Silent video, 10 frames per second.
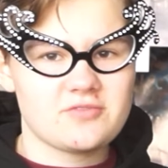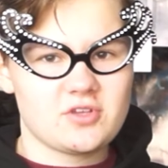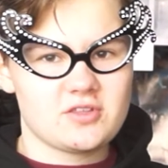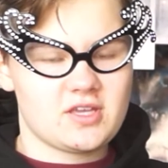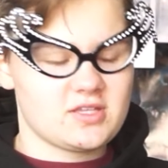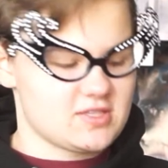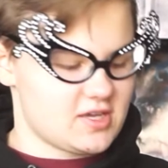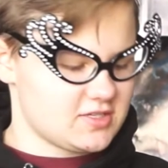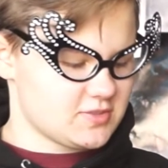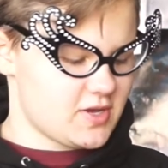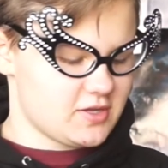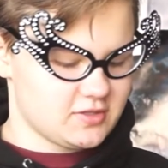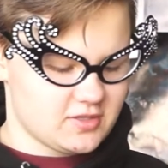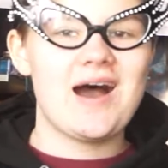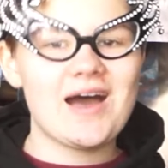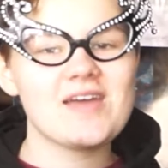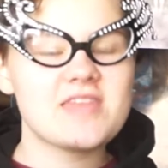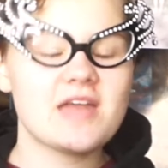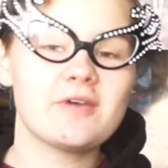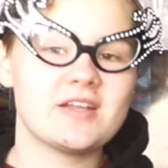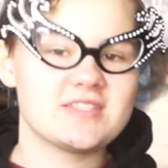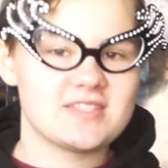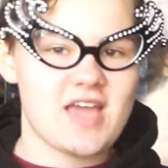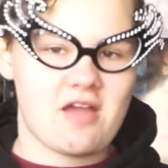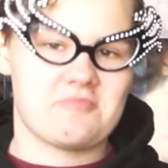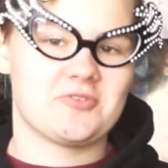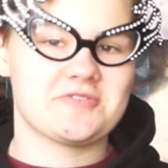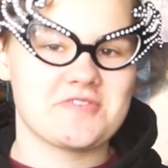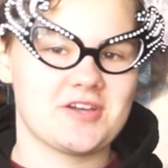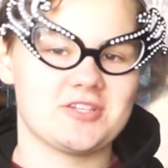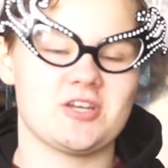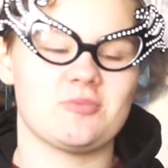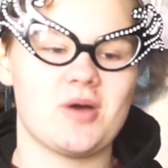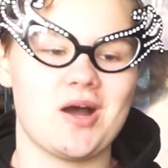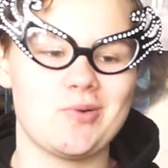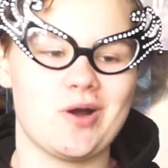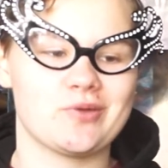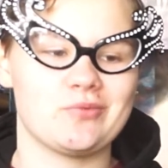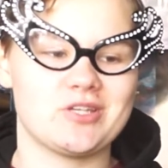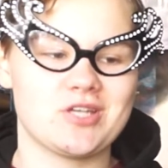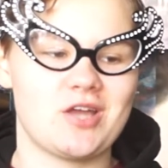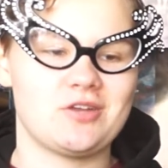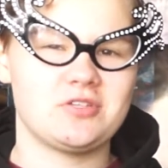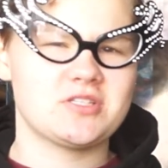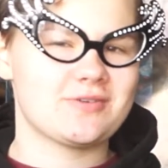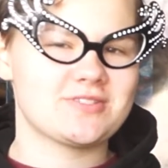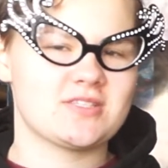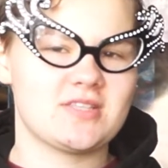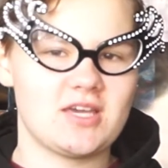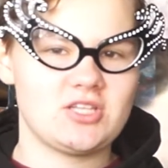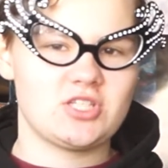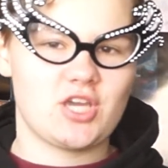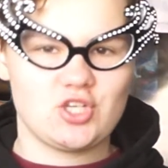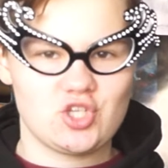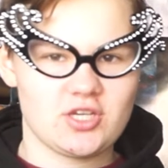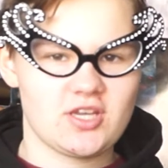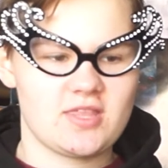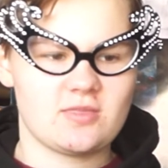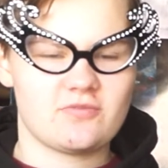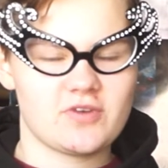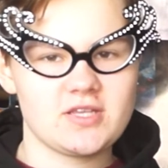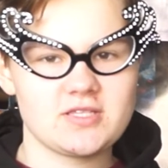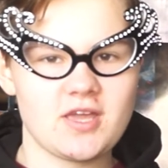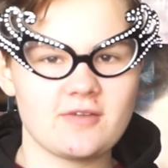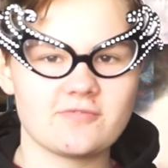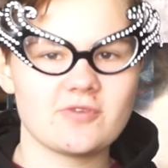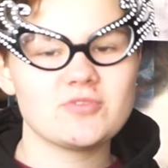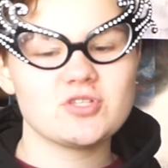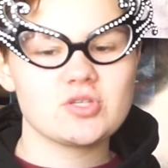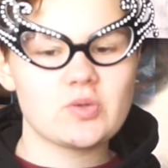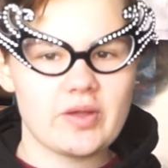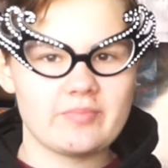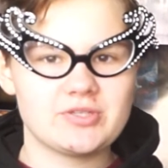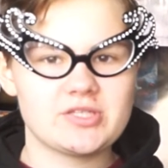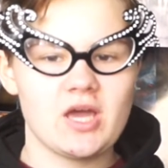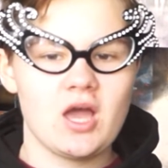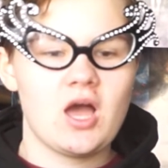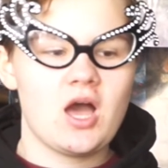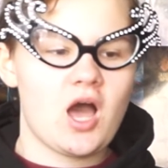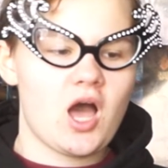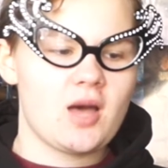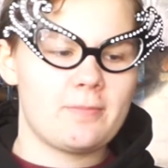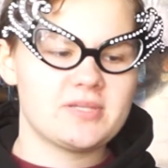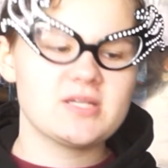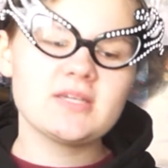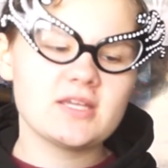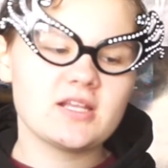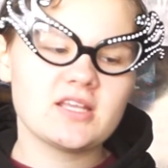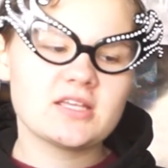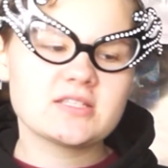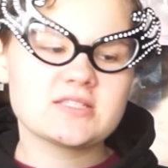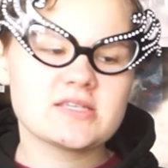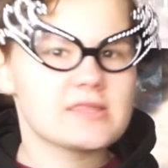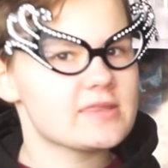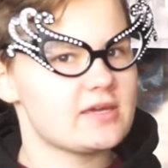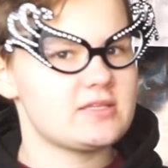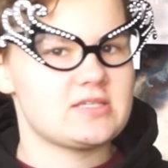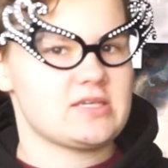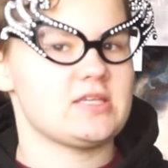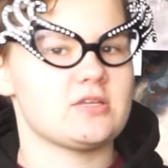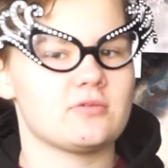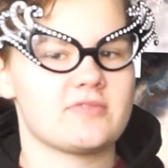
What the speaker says: on the inside as well. I then went to see Harry Potter and the Cursed Child Part 1, which I noticed there was a slight changing in the phrasing from the script, particularly in scene 19 of